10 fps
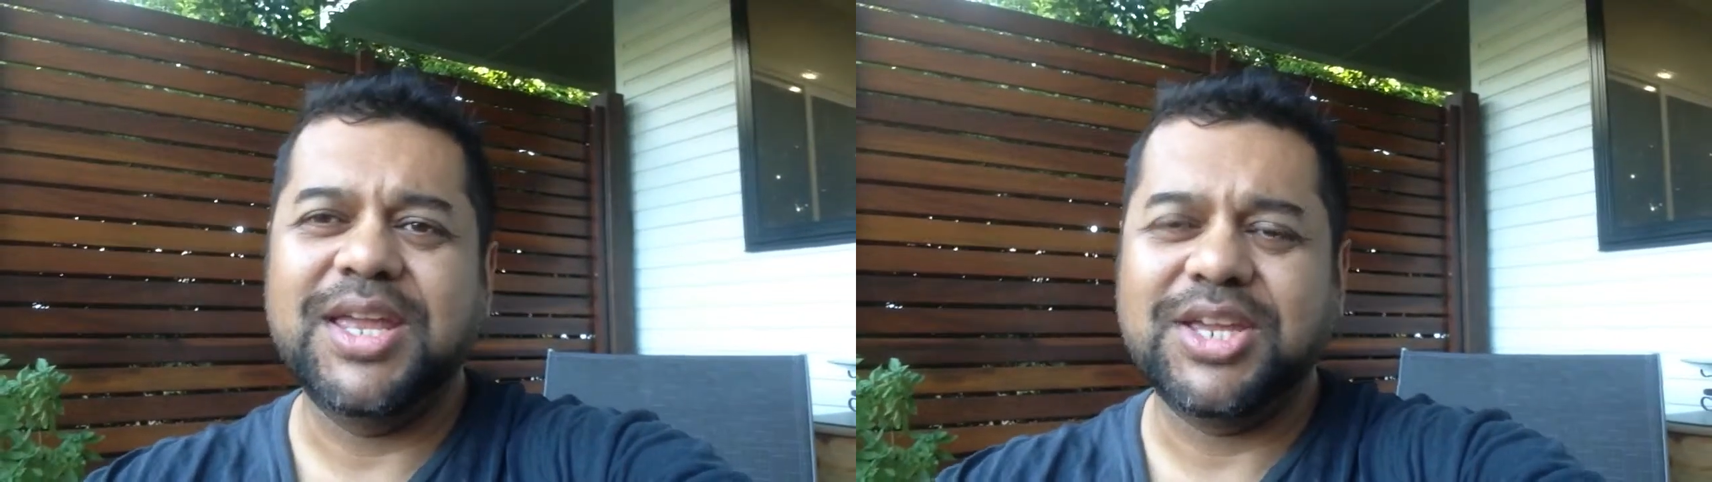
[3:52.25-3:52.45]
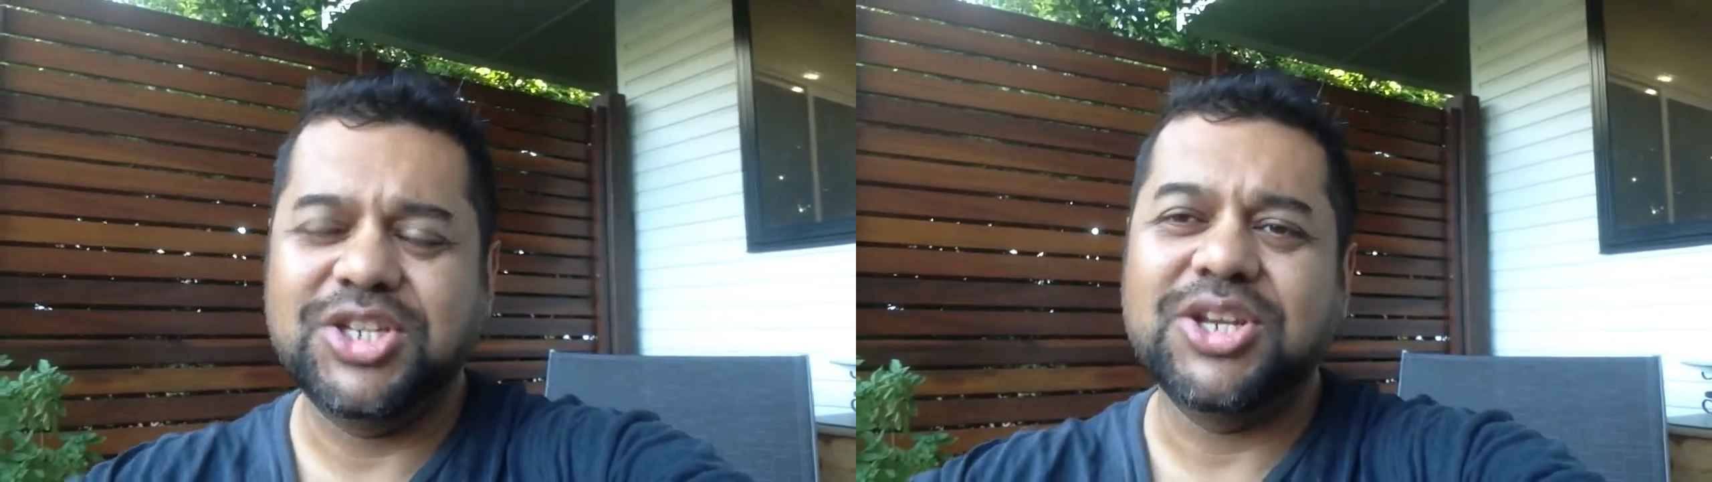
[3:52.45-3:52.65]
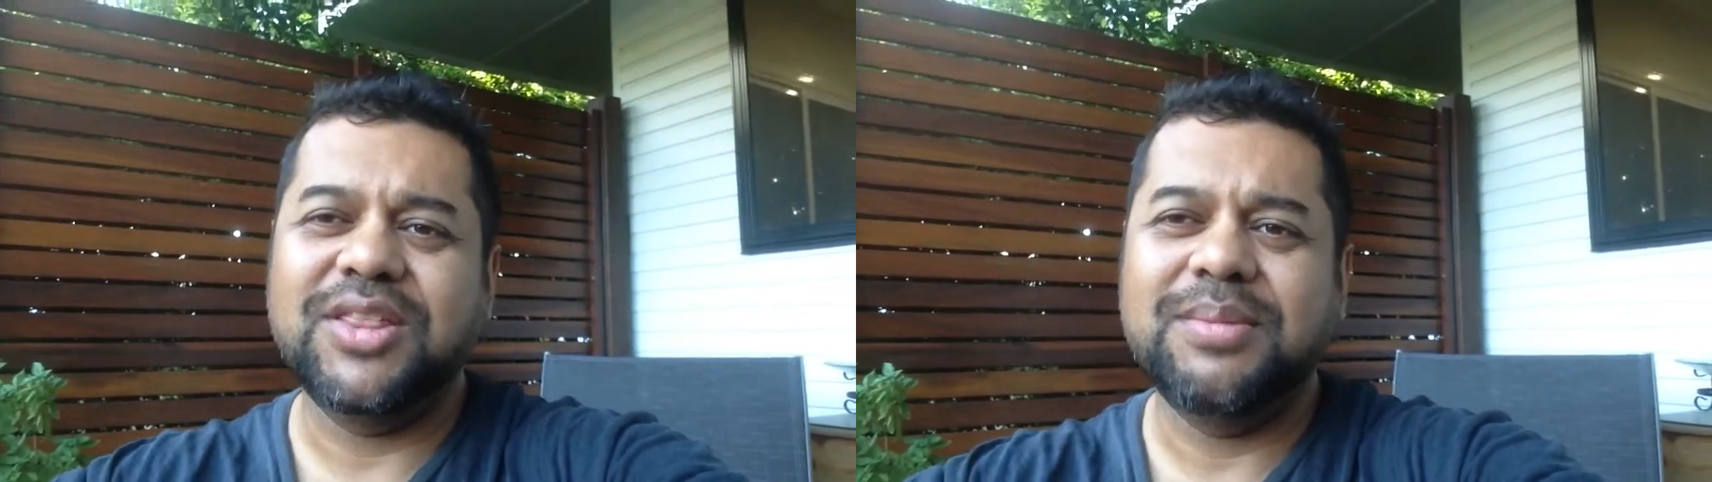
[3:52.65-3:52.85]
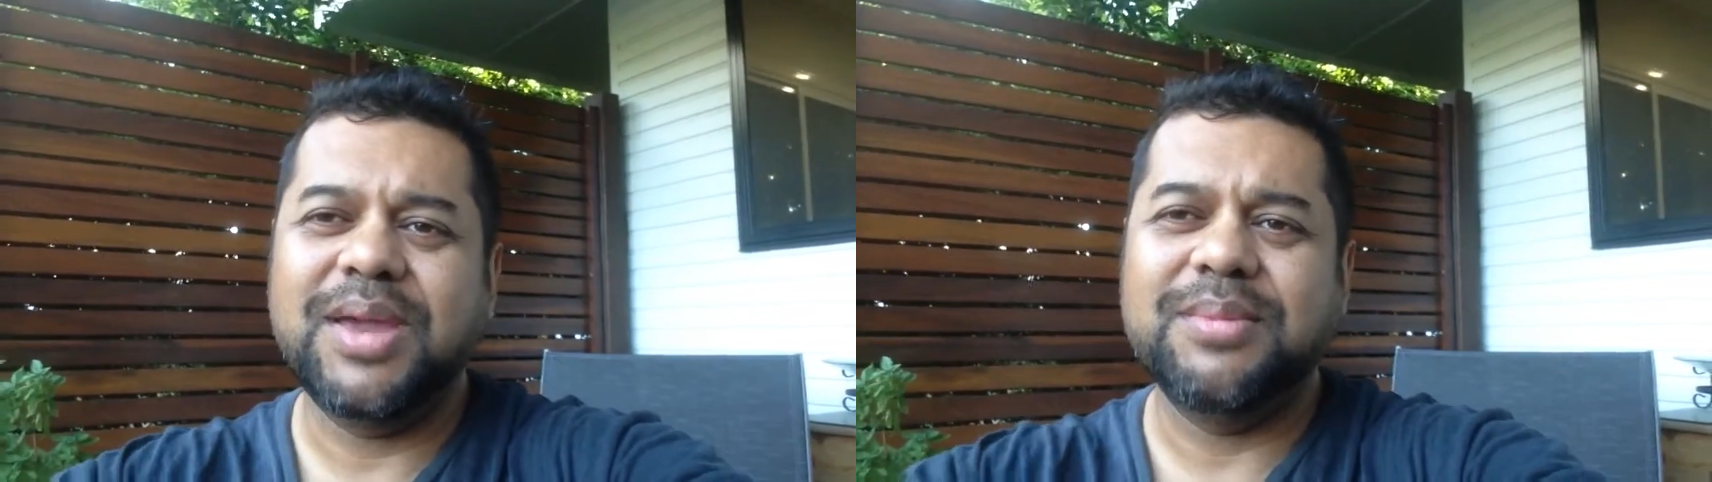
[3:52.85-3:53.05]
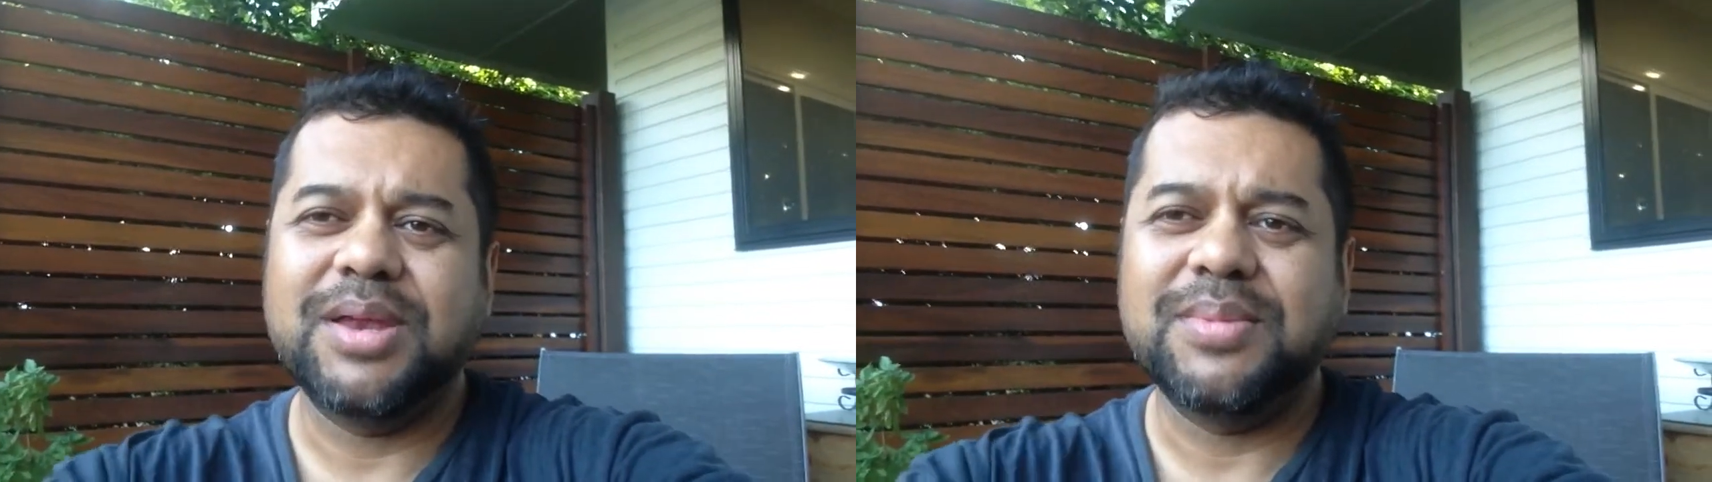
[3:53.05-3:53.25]
You can show them
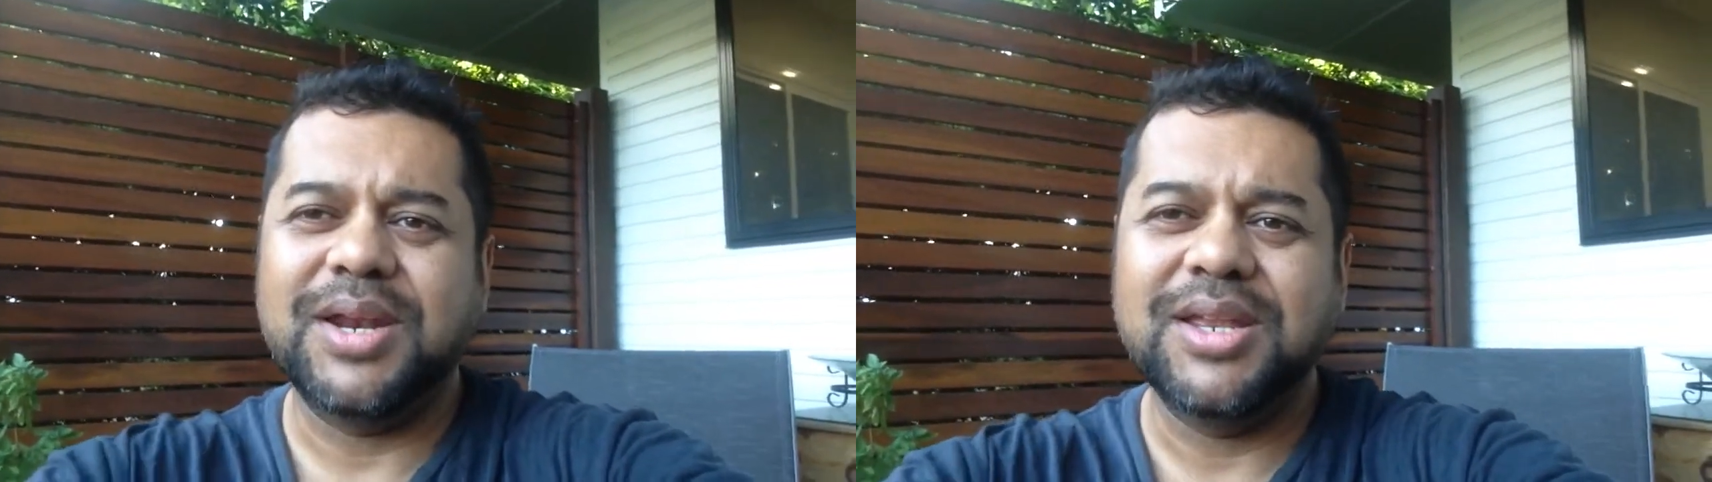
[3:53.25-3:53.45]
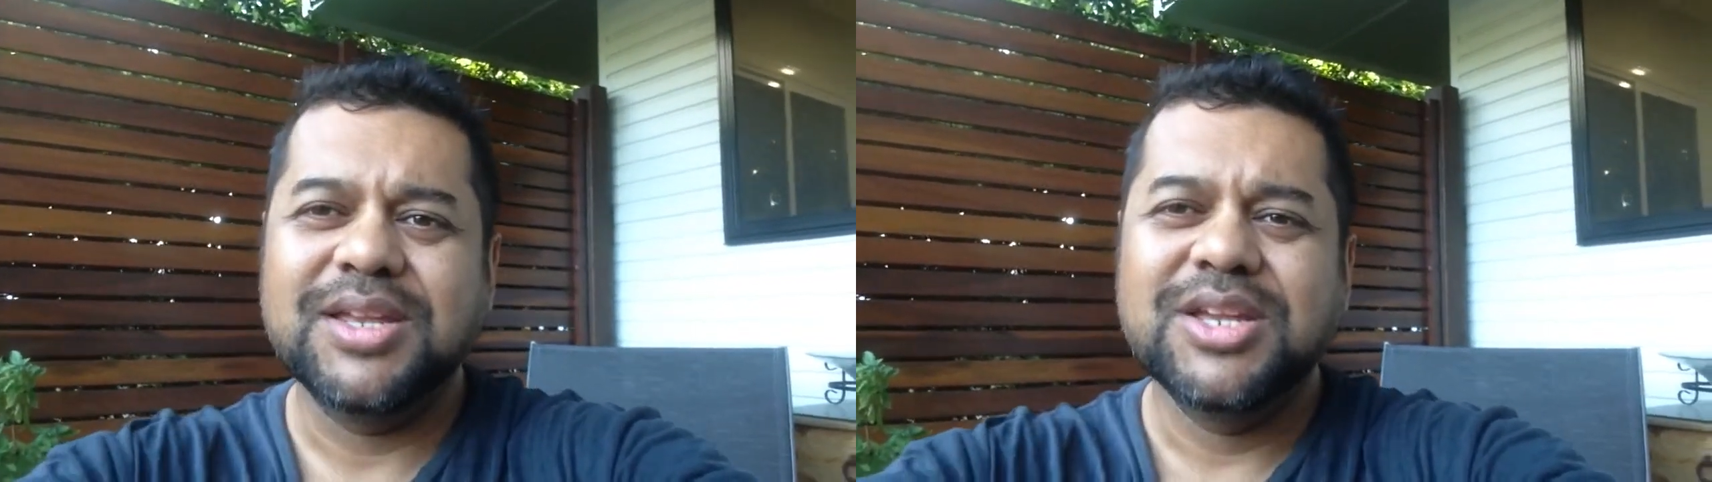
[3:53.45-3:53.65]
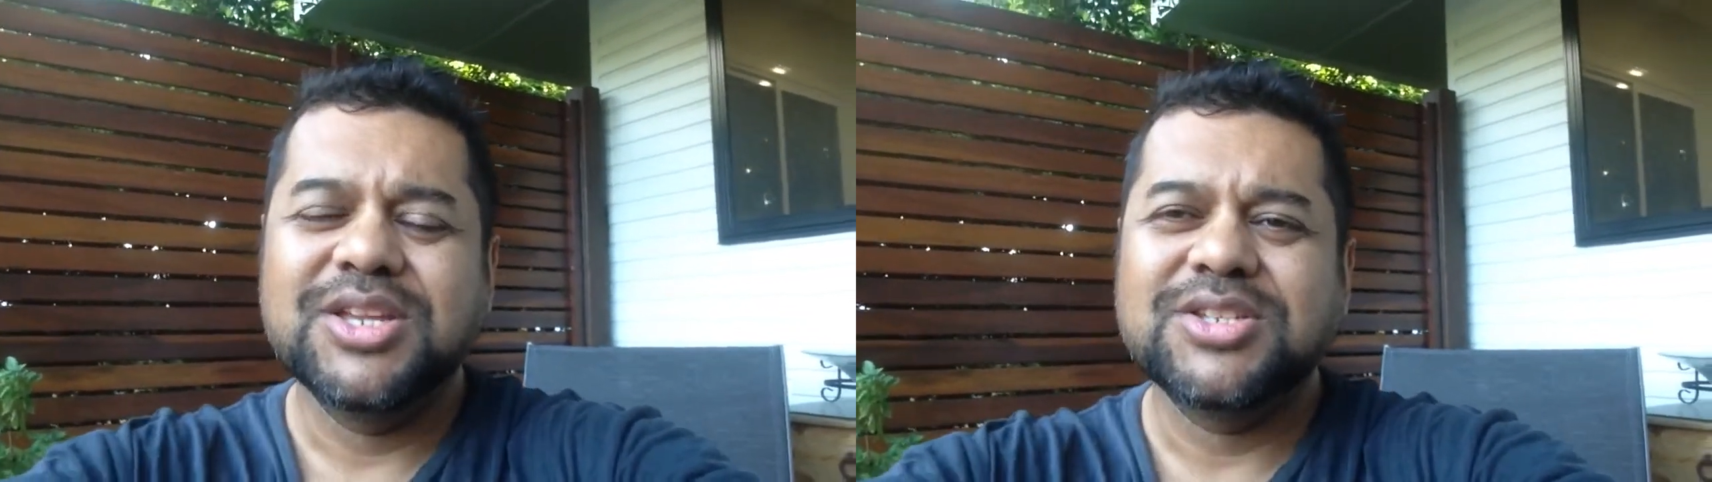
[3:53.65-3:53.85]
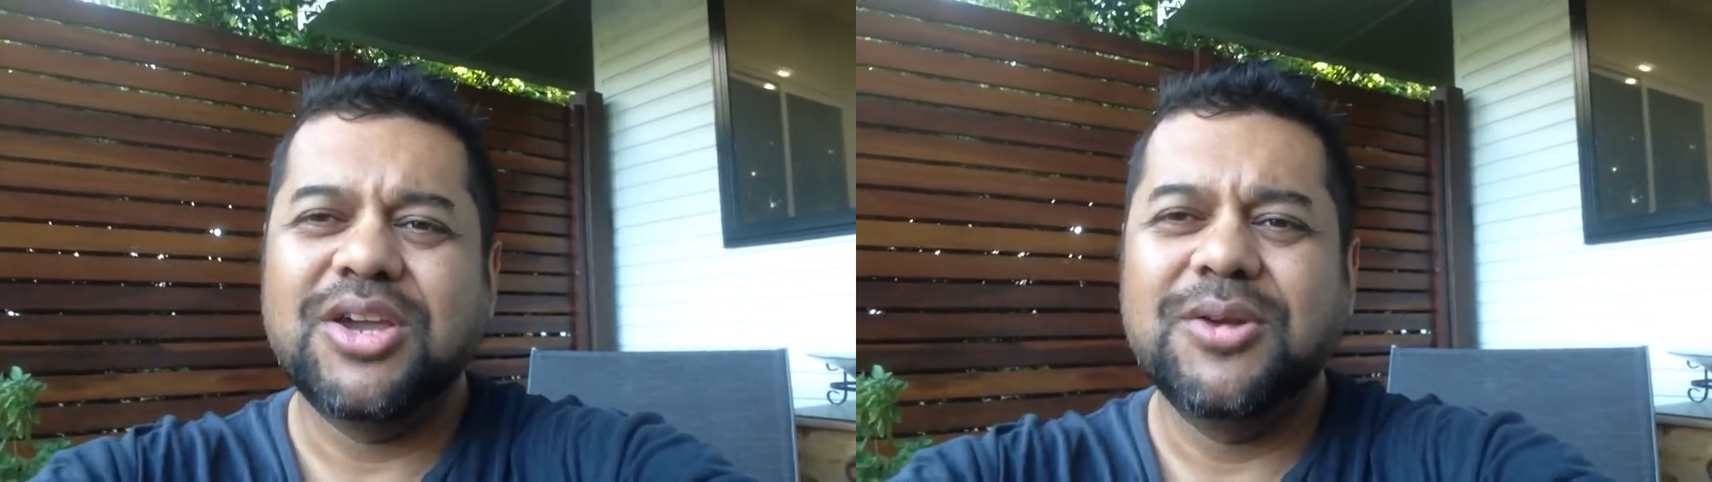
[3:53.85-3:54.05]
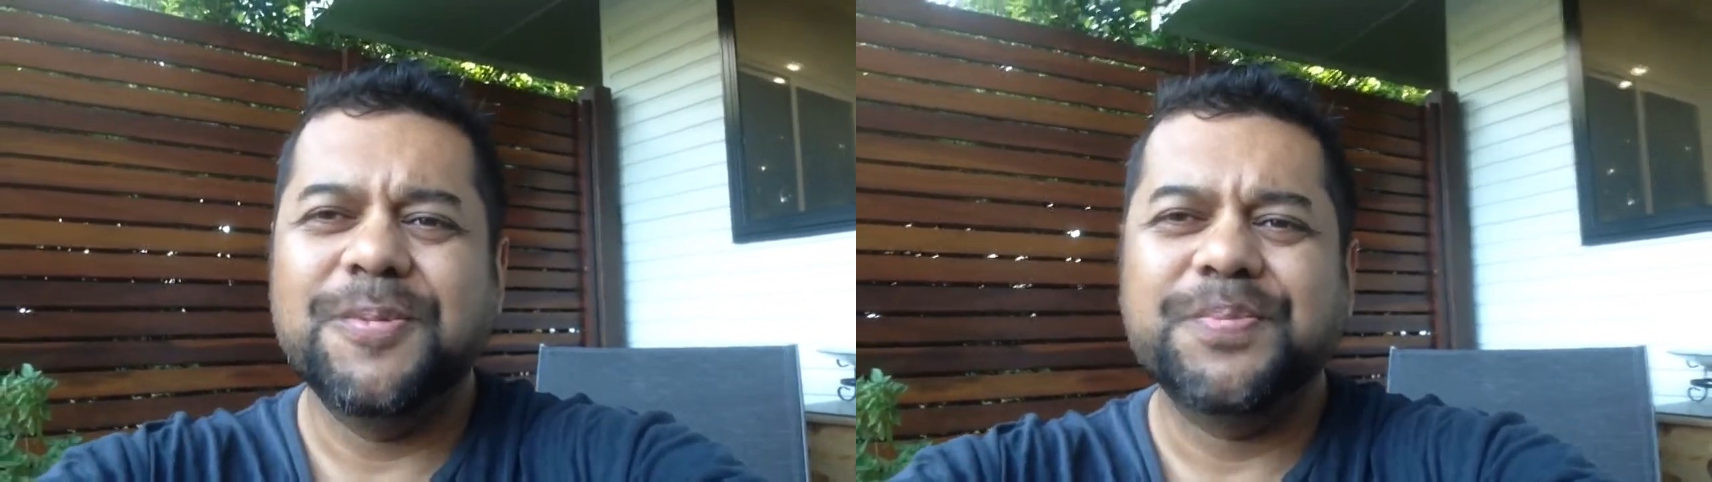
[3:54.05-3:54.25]
how to make money.
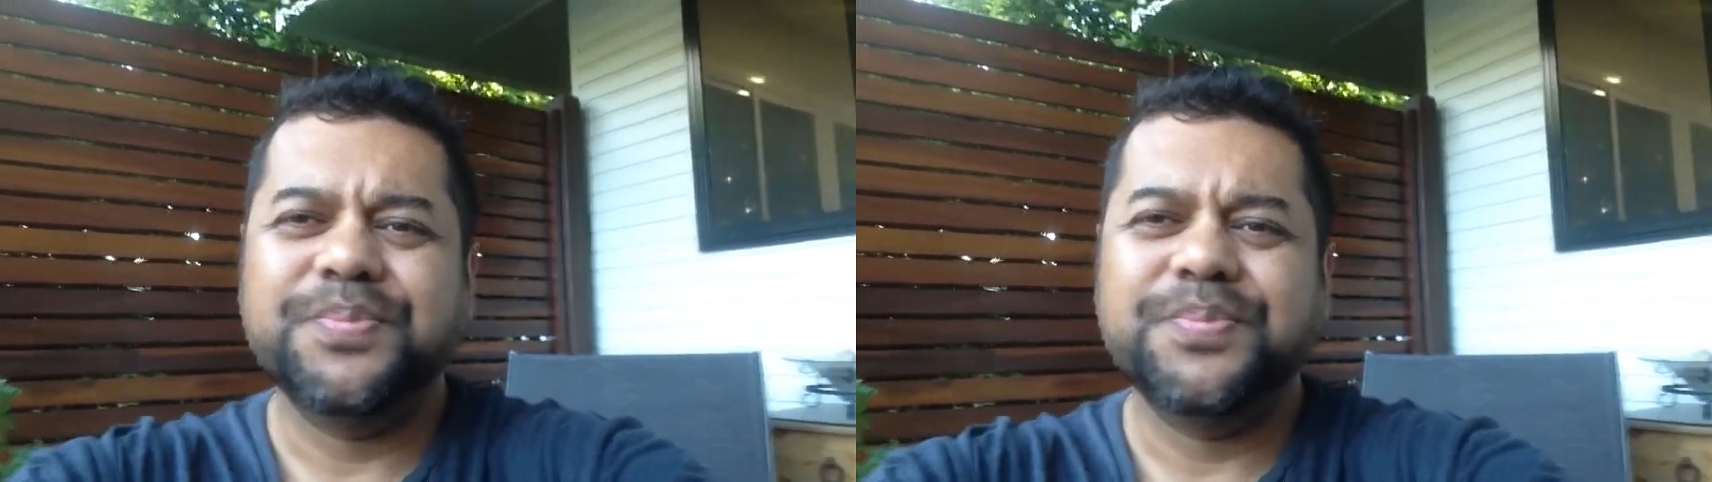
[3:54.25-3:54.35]
So